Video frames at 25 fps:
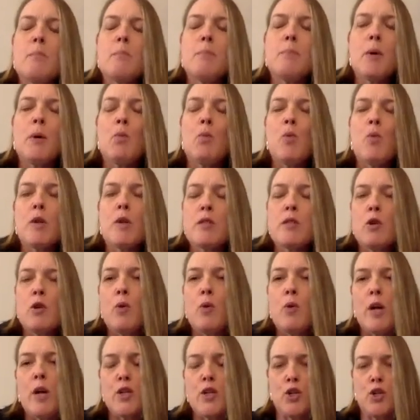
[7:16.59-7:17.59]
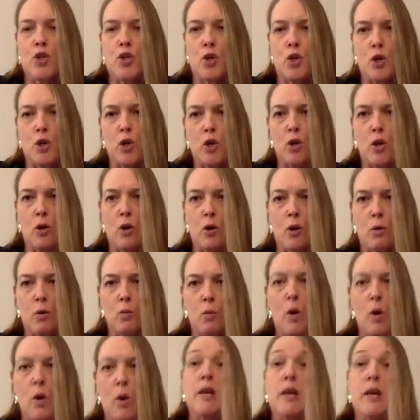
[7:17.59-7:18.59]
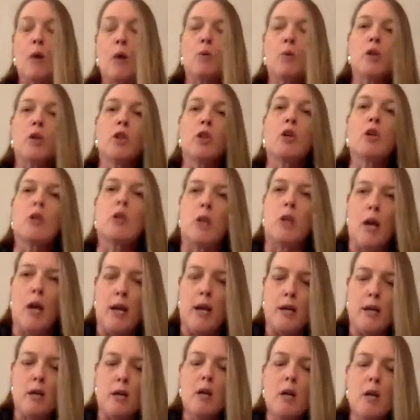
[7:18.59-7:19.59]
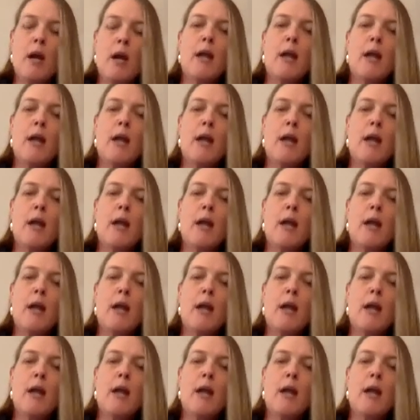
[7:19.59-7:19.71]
but wasn't quite sure what that would look like.